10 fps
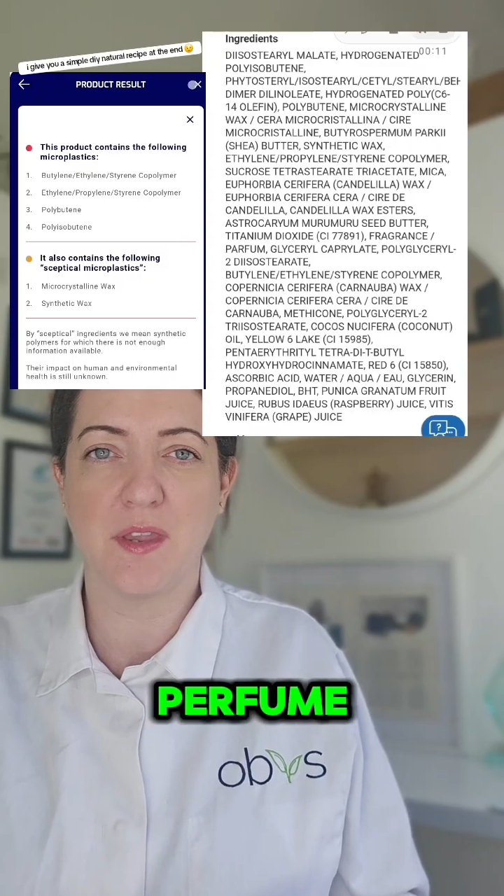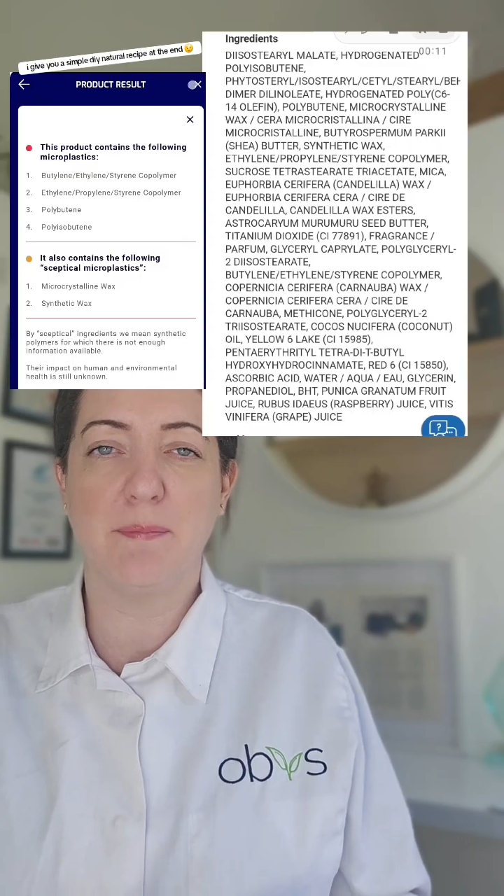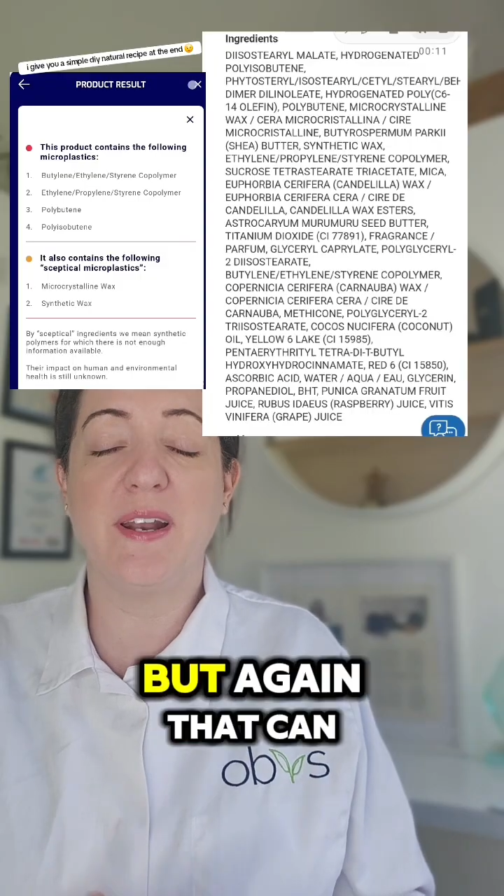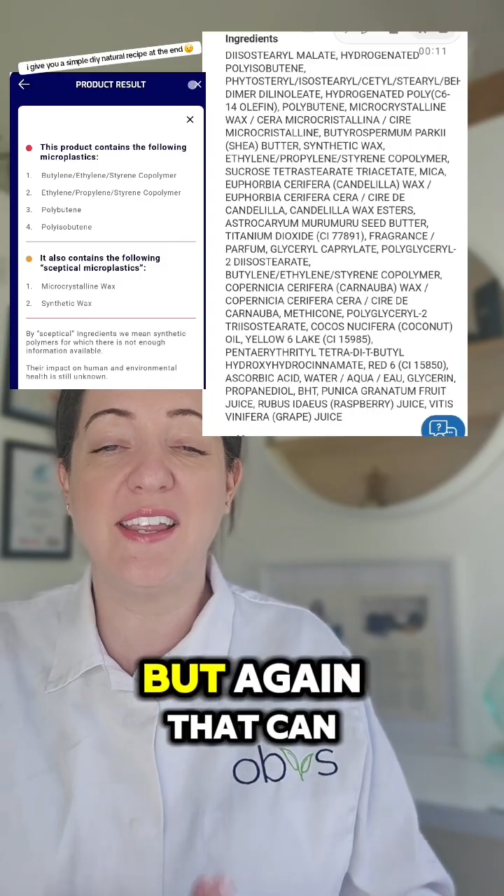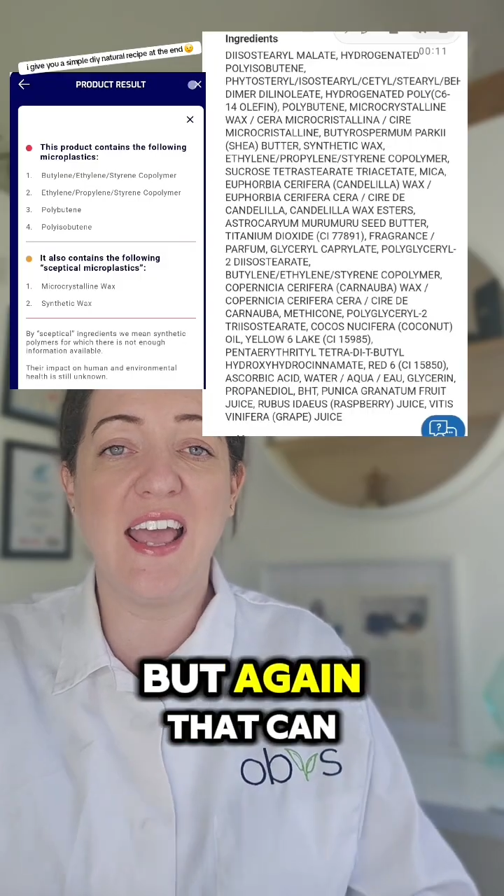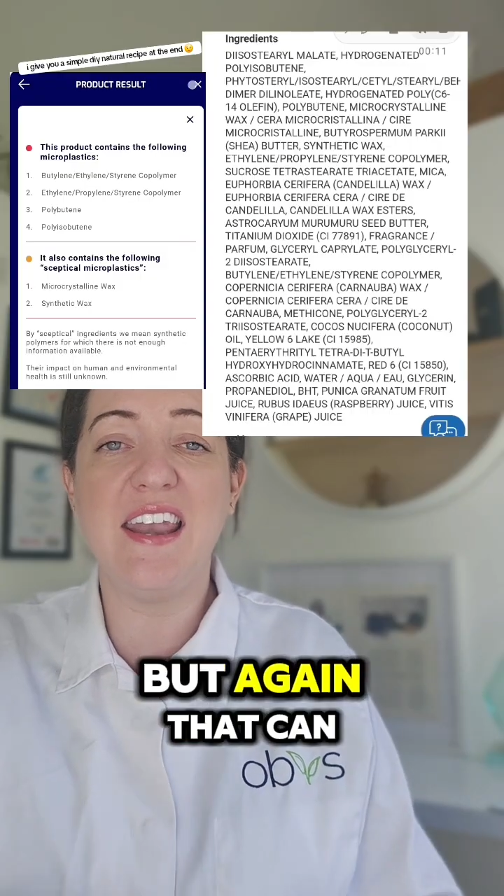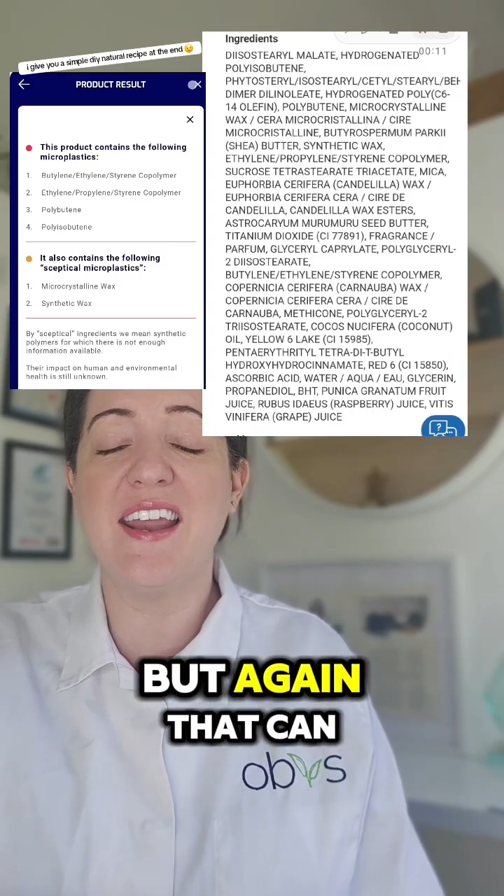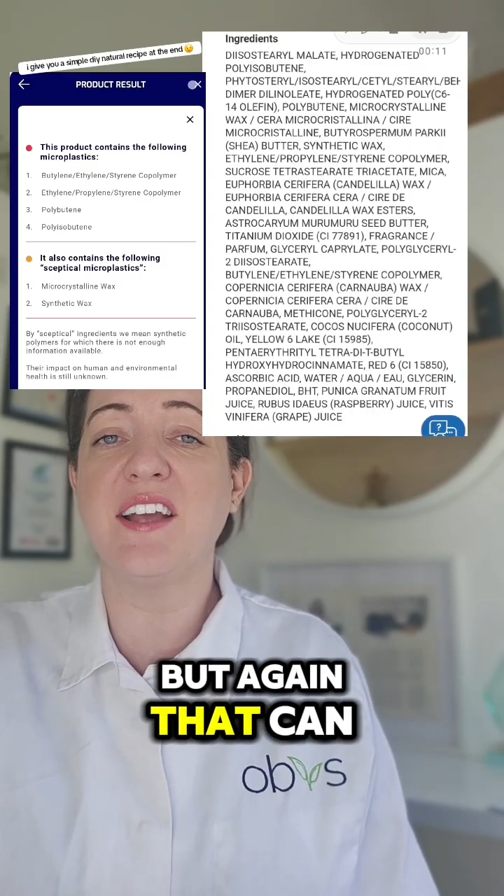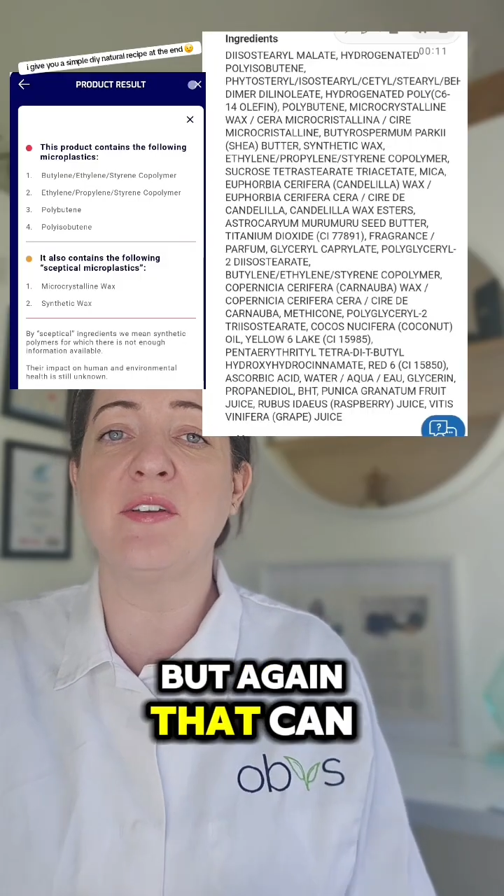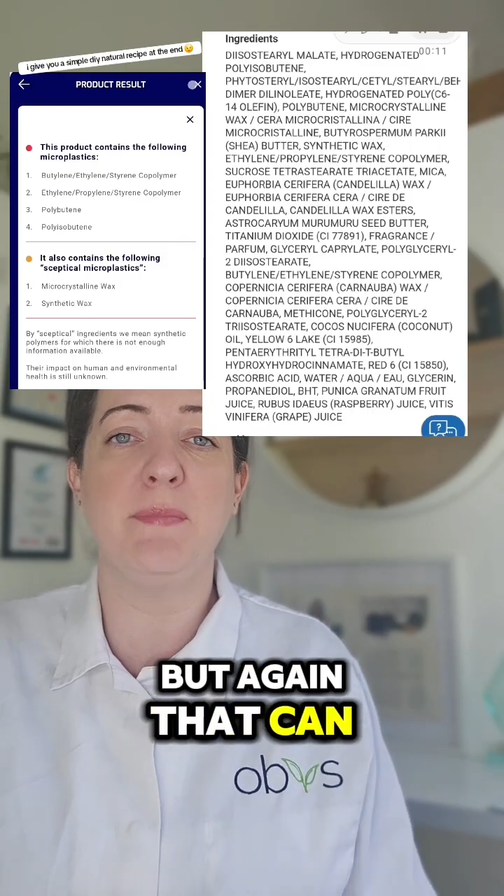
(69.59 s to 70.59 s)
But again,
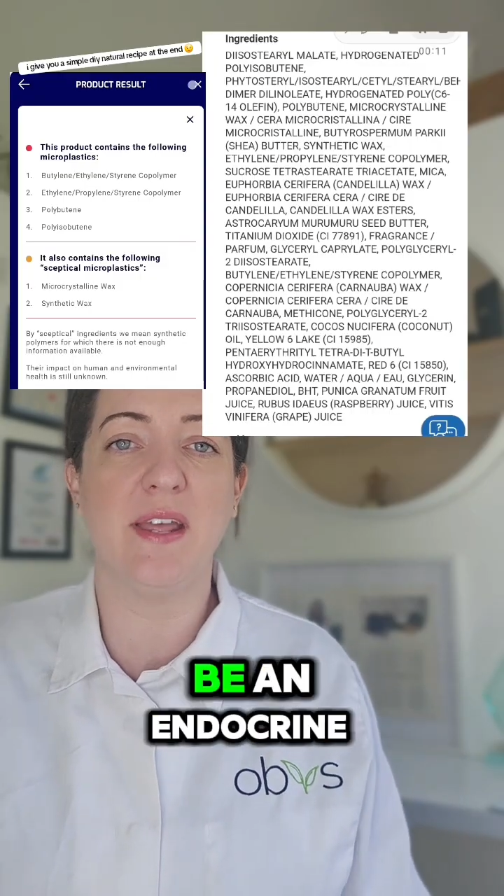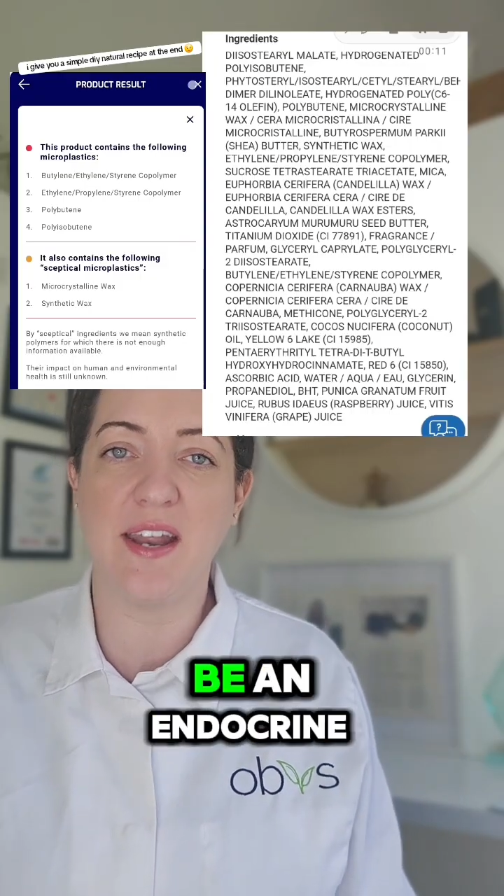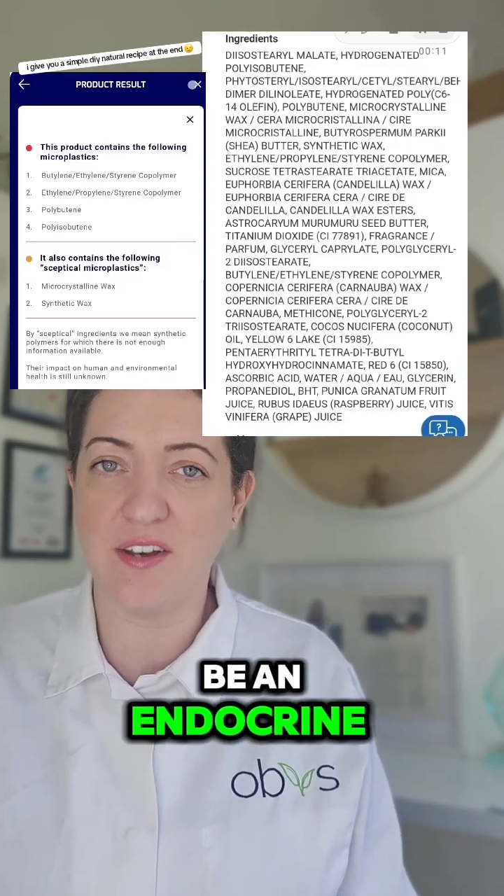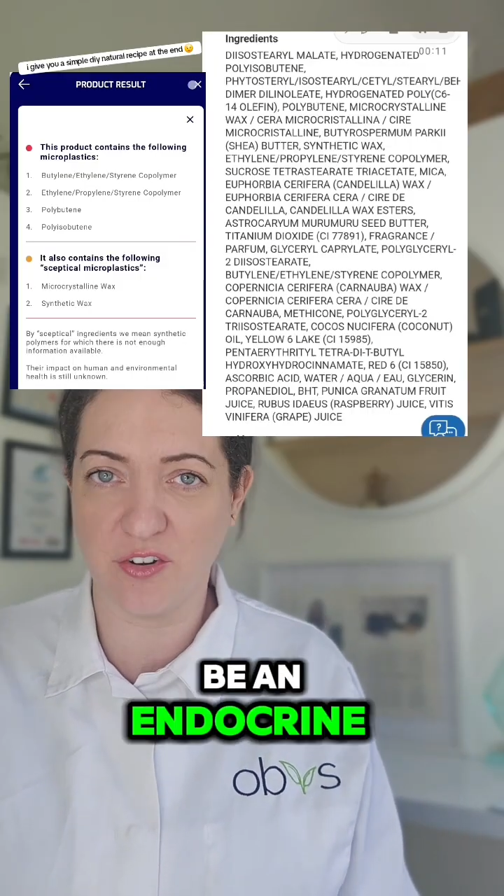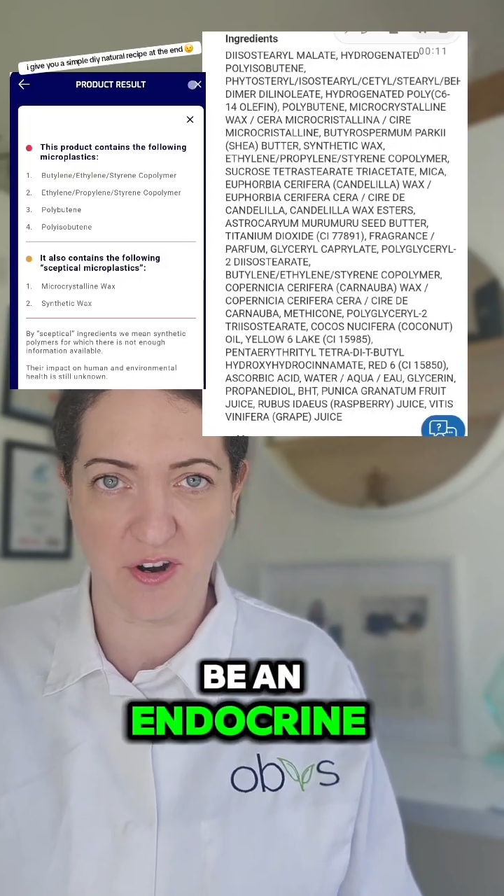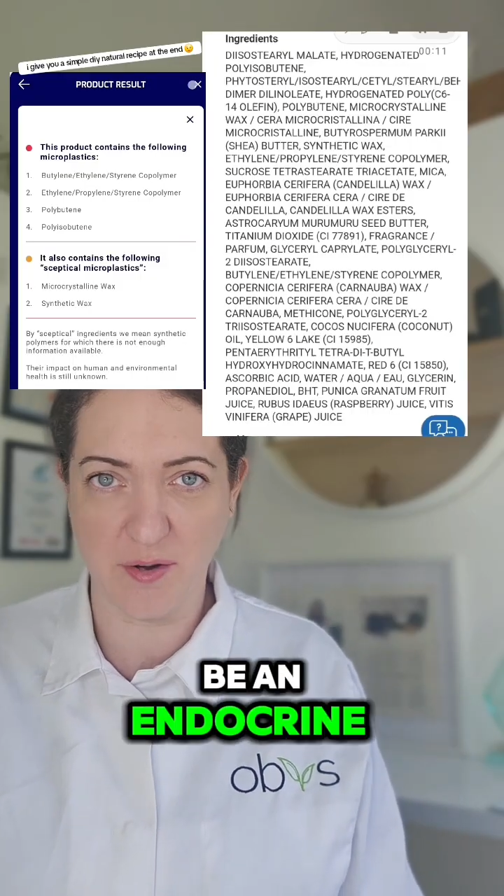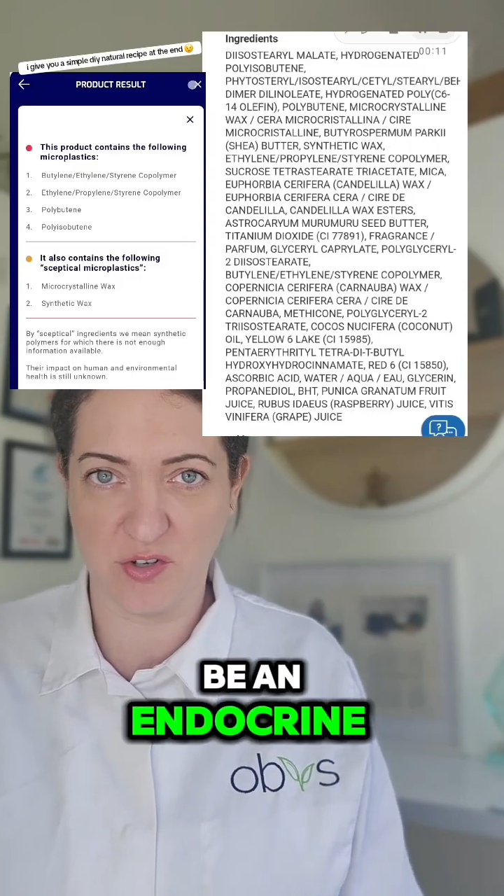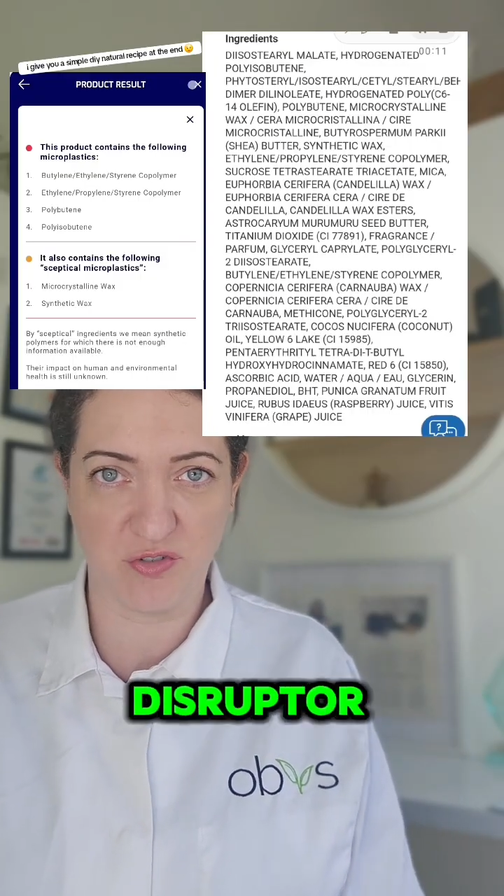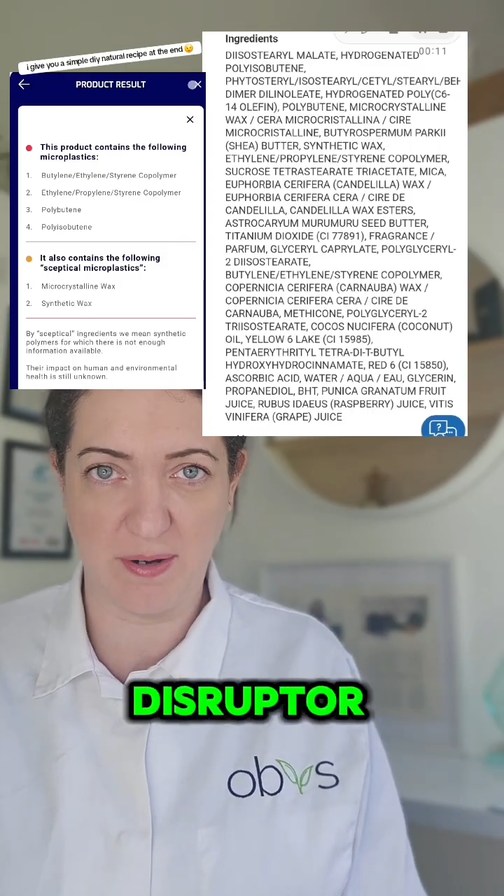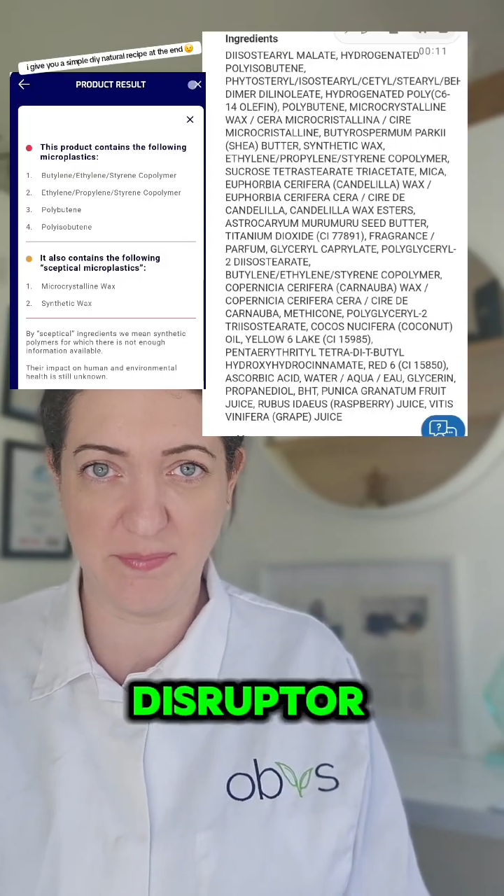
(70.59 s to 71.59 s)
that can be an endocrine
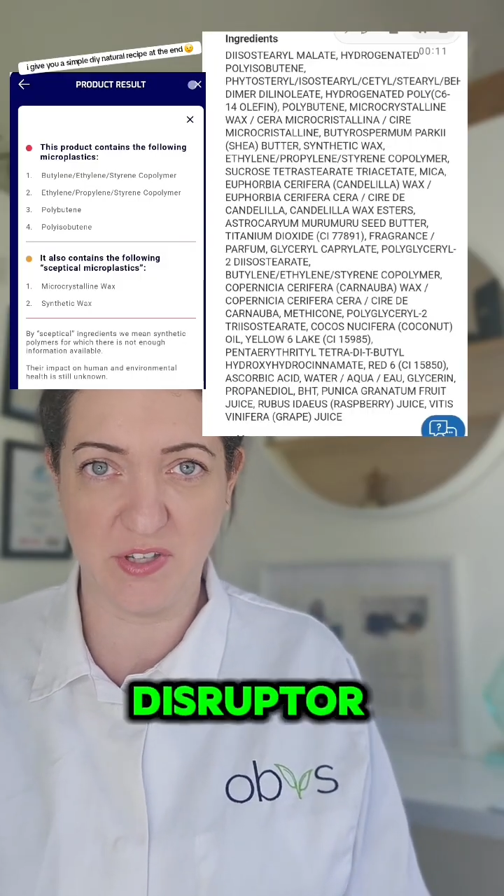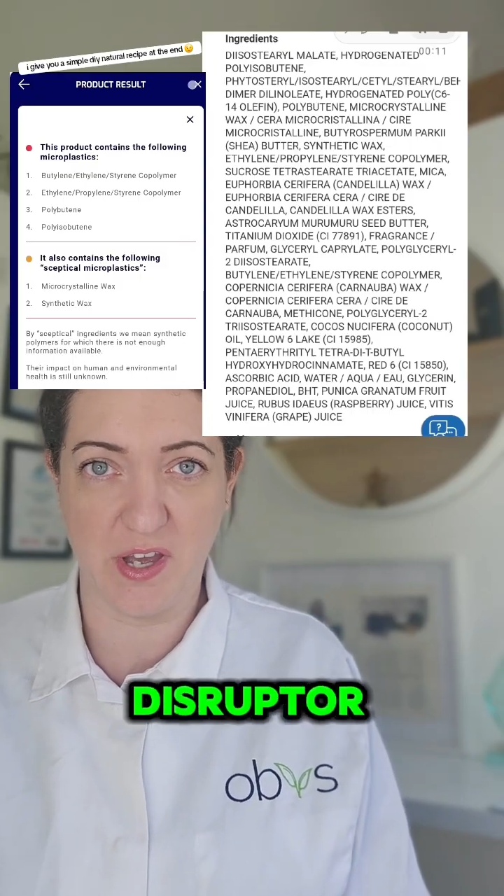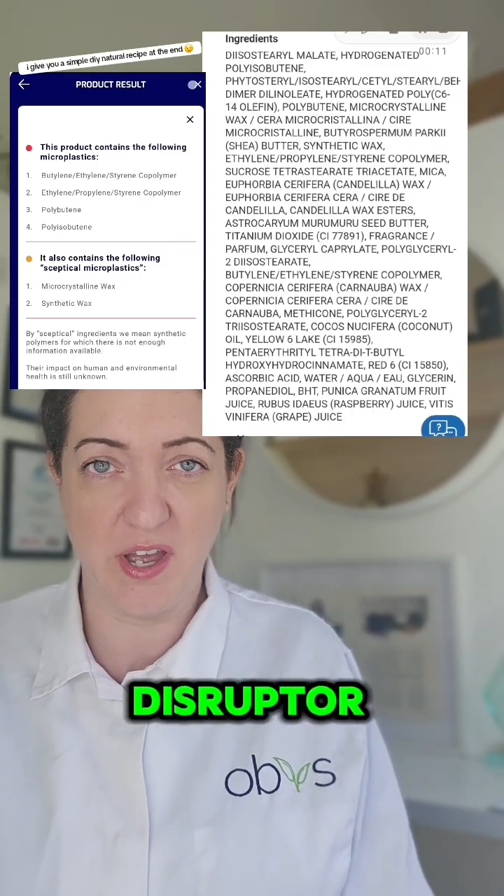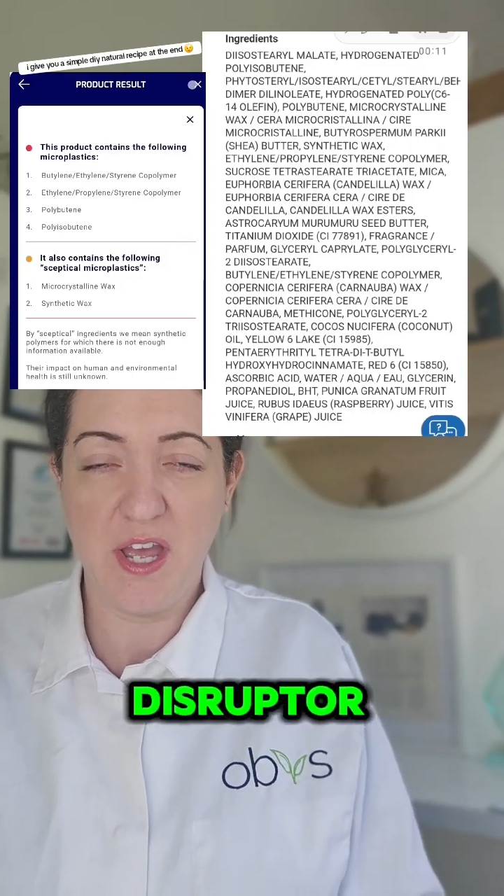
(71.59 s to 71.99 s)
disruptor.